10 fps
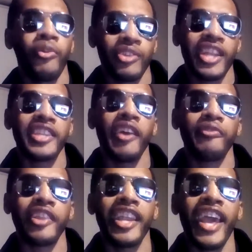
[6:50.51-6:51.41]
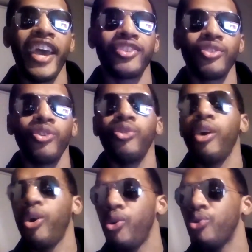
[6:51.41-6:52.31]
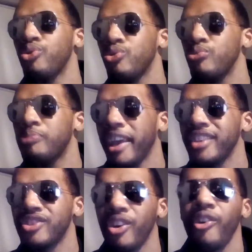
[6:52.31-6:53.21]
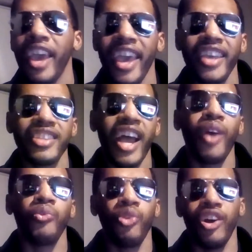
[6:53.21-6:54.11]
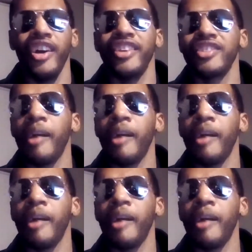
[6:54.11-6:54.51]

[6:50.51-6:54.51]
Was I definitely an asshole? Oh, you bet your ass I was.